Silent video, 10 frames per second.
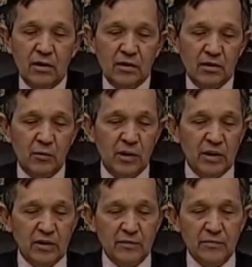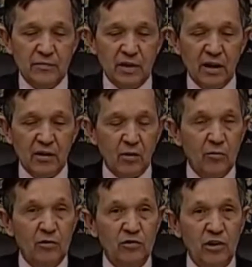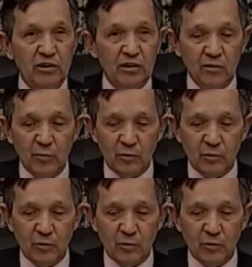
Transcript: committee on Oversight and Government